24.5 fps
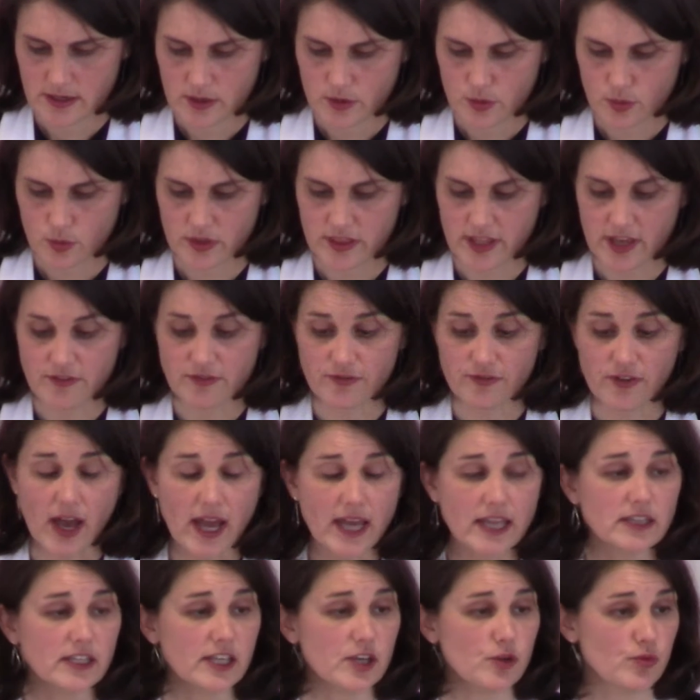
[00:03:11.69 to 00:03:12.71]
When they
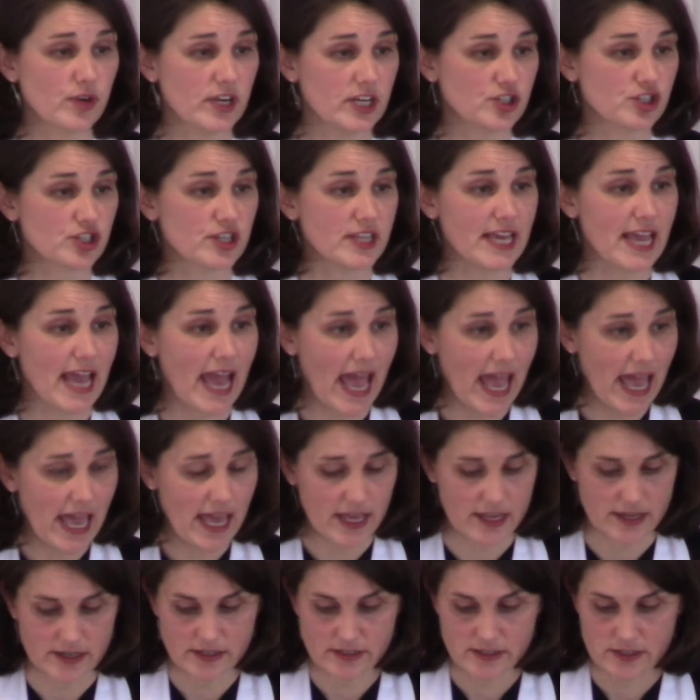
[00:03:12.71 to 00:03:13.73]
finally reach the
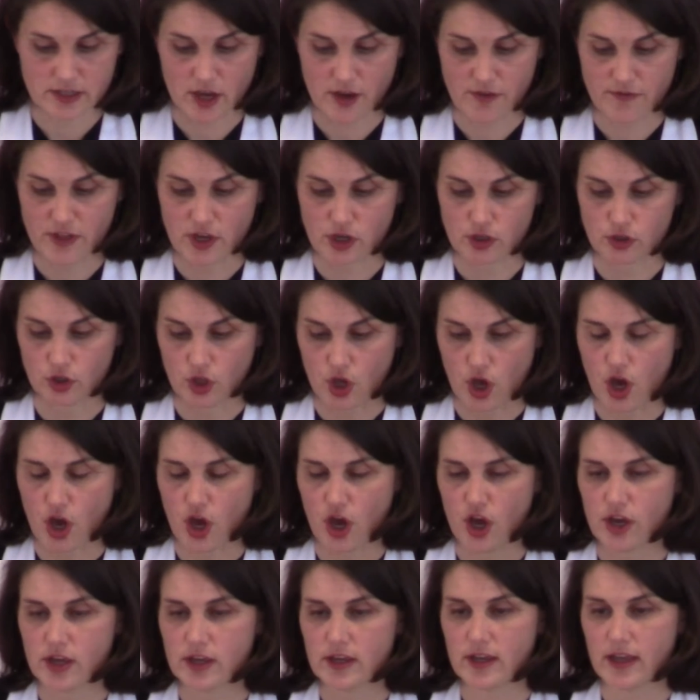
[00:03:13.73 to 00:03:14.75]
end of their
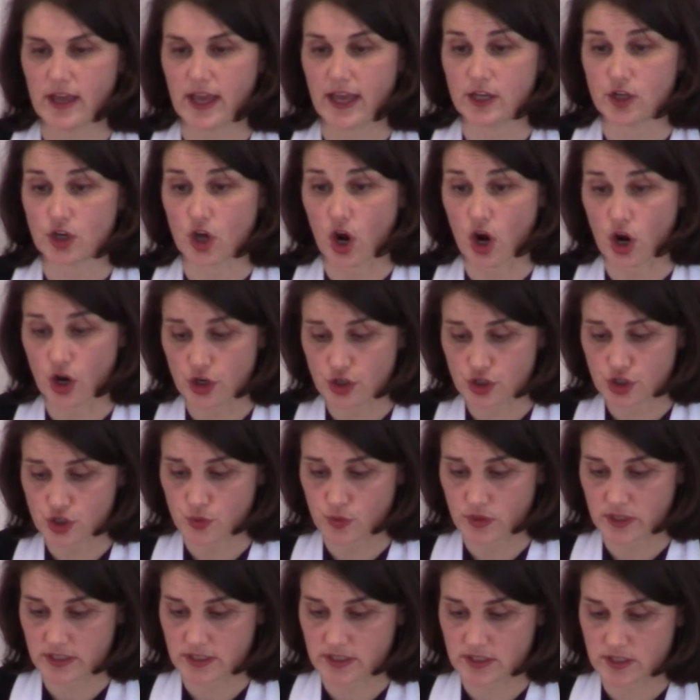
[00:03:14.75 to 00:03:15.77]
long and
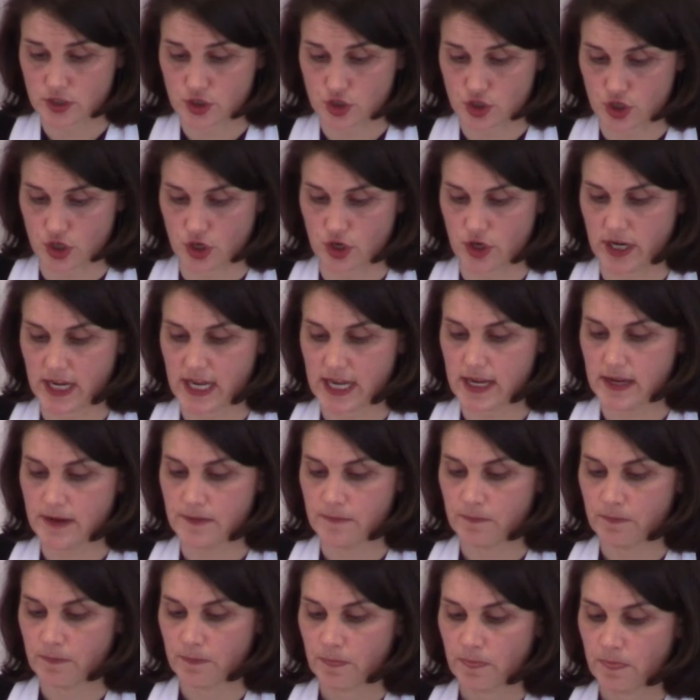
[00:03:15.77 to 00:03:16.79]
arduous journey,
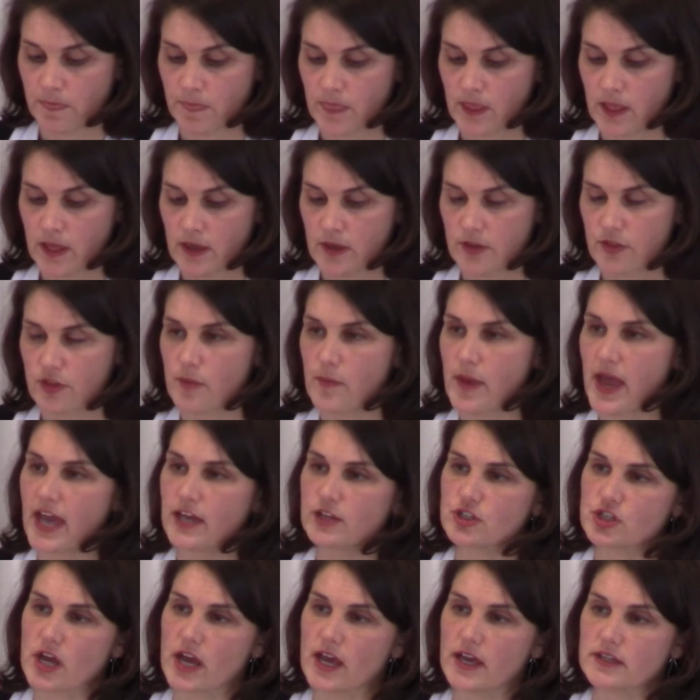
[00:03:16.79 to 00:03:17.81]
the
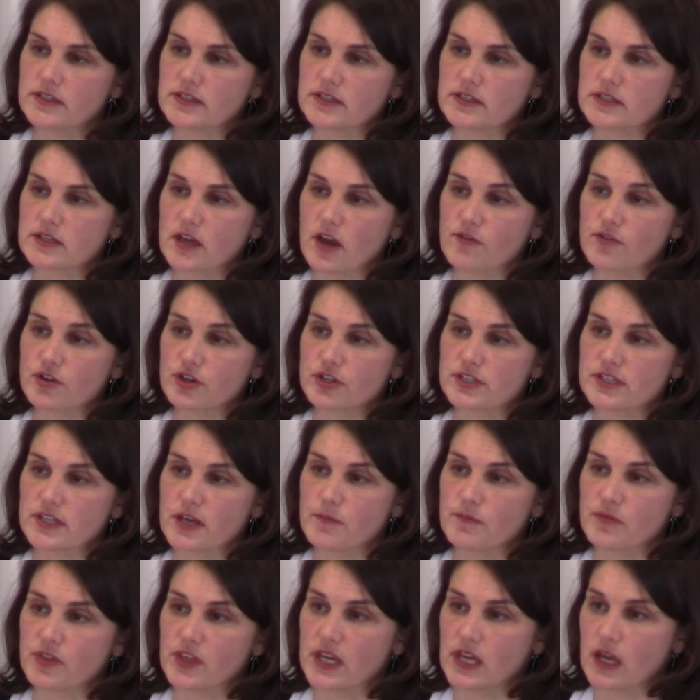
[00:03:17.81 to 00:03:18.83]
Magi discover
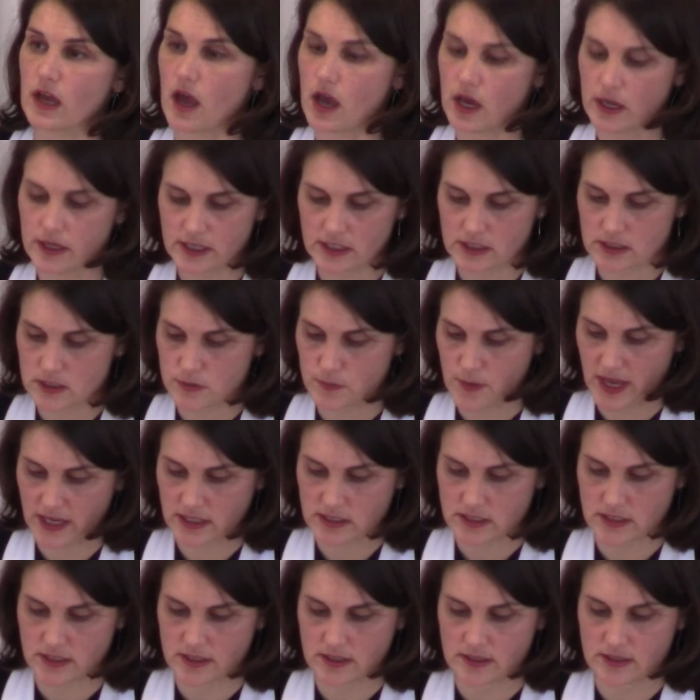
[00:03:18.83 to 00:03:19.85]
something
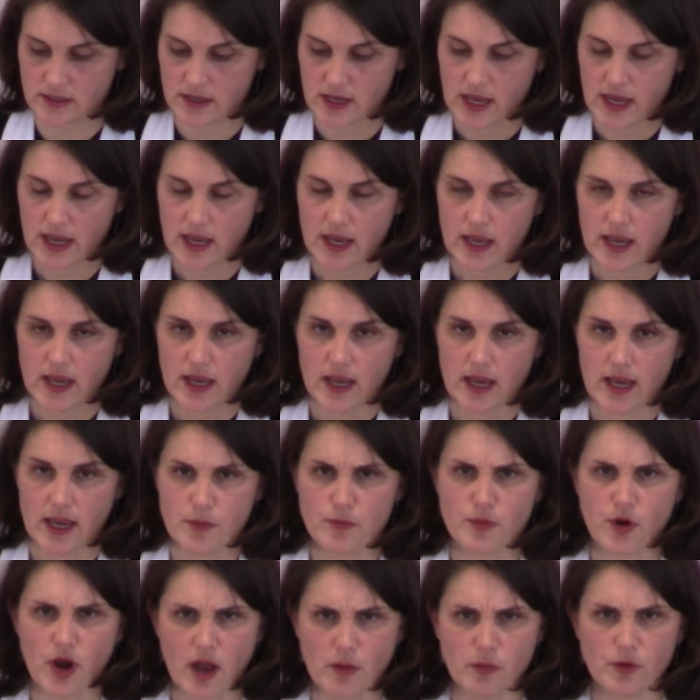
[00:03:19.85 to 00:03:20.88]
unexpected
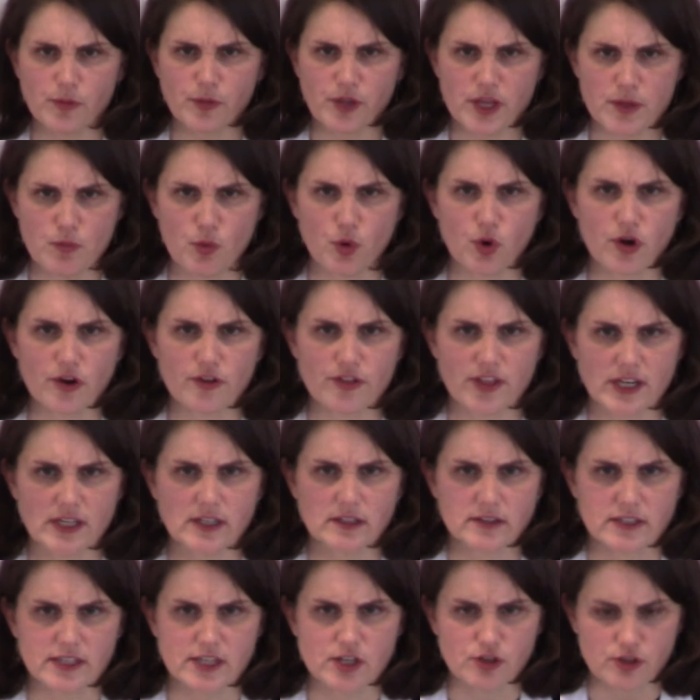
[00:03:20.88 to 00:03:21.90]
and probably more than a
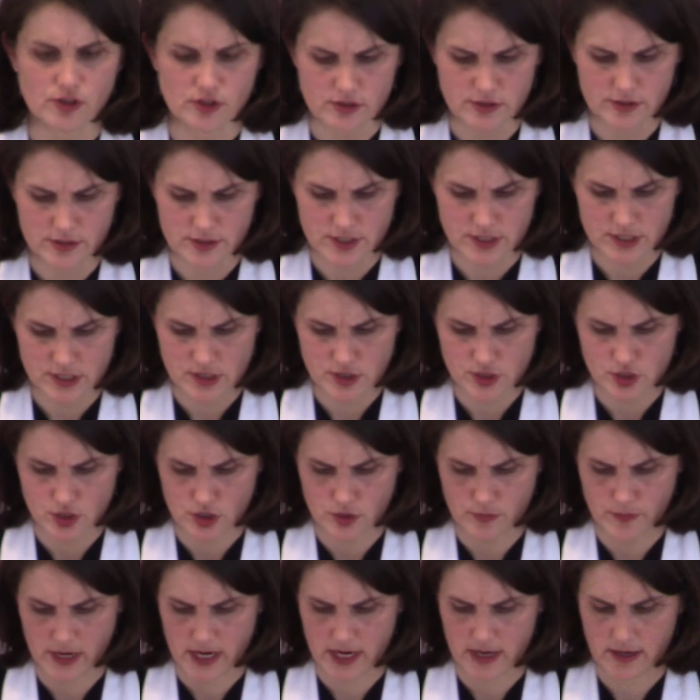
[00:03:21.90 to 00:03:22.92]
little
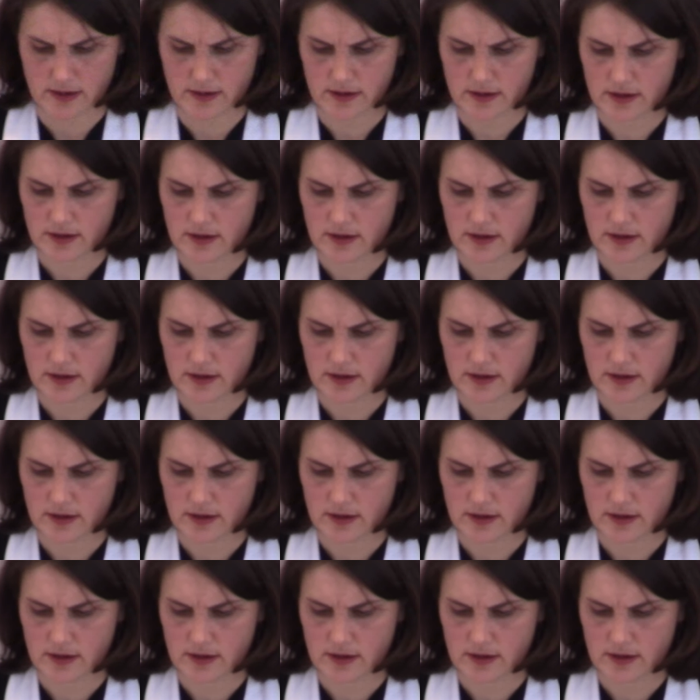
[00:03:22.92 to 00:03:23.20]
disturbing.